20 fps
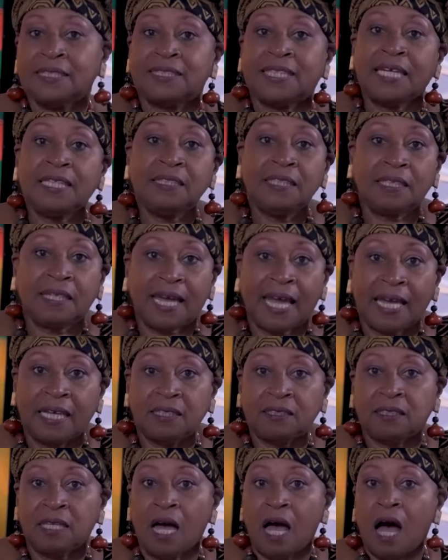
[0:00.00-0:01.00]
Take the
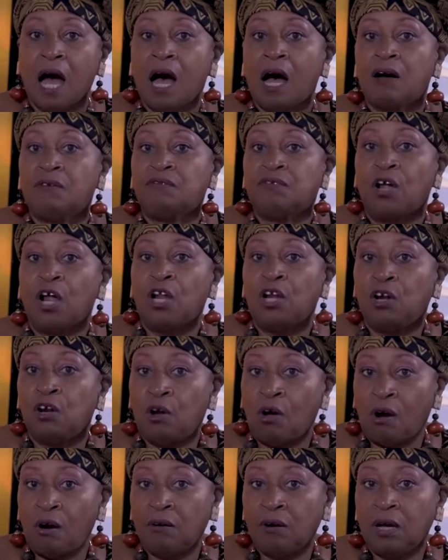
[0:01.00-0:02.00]
case of
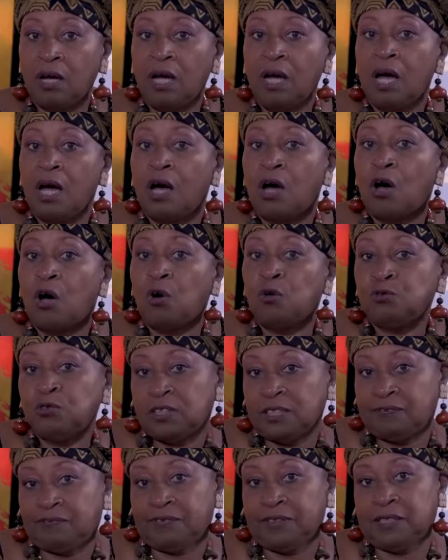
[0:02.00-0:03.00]
Laura
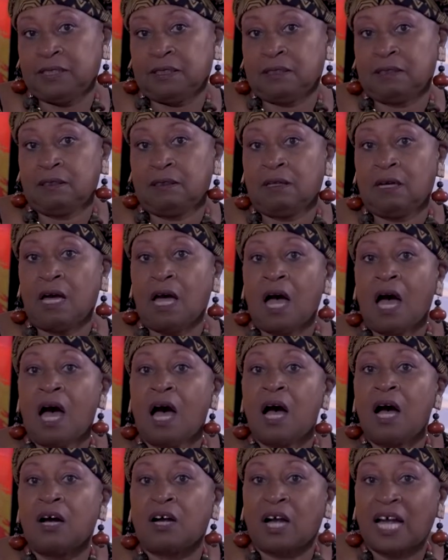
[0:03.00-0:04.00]
Odiffin,
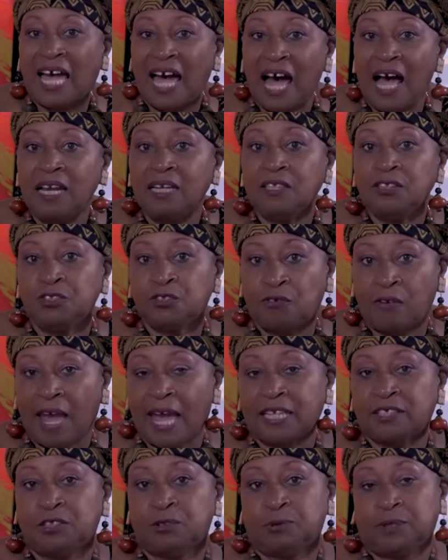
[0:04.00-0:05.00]
a college
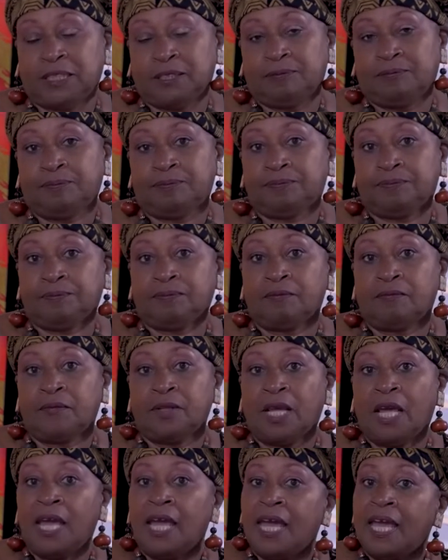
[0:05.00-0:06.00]
graduate.
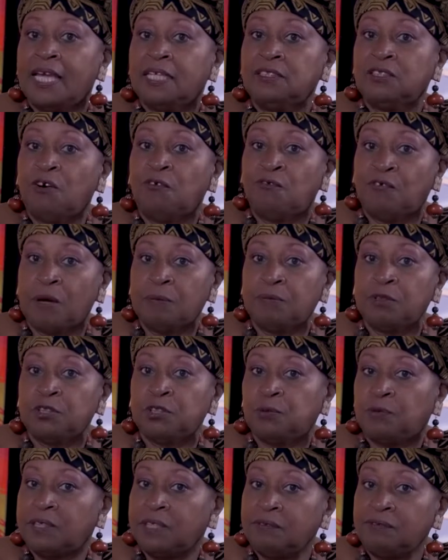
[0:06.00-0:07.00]
In November
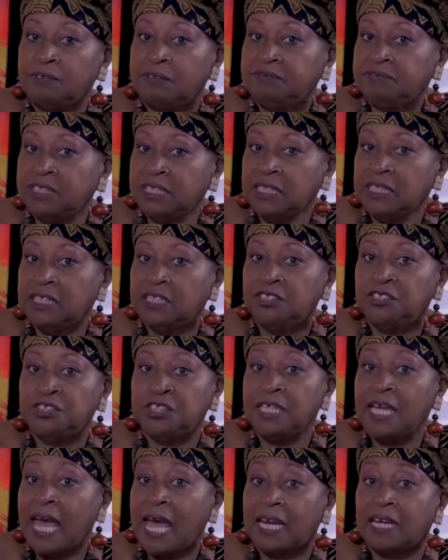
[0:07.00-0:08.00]
2015,
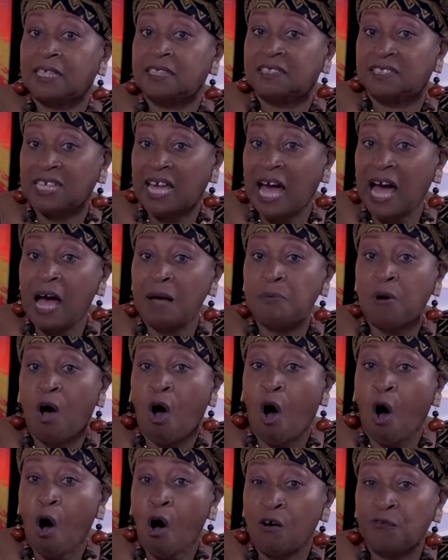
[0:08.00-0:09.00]
she had a job
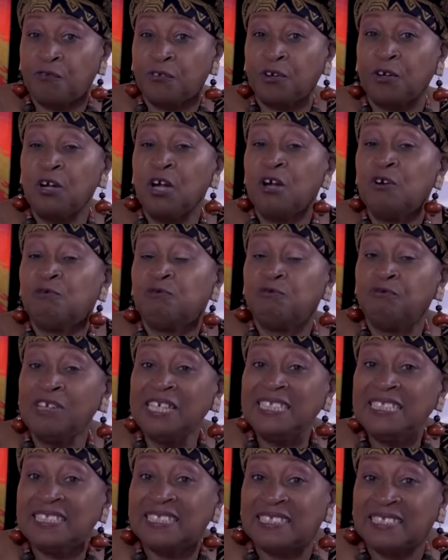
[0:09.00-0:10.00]
offer
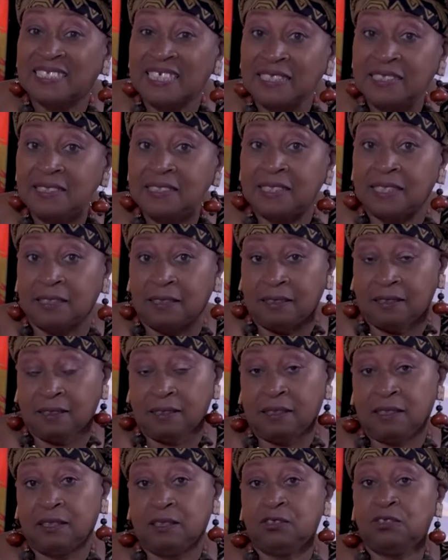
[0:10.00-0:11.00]
rescinded
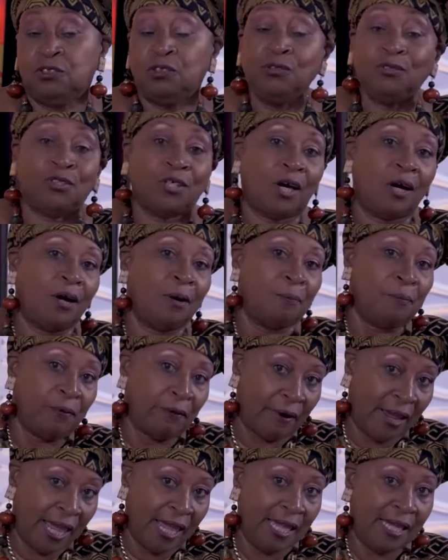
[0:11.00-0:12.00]
due to her
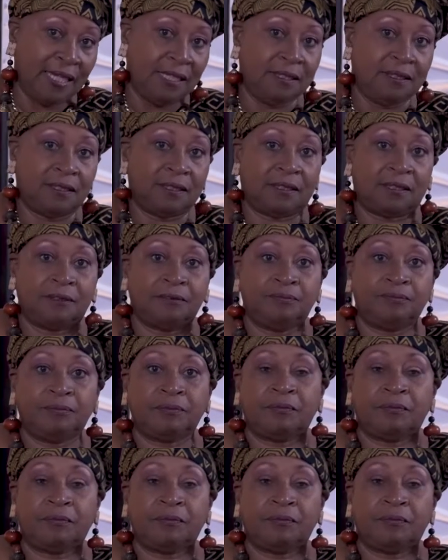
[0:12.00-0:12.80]
braids.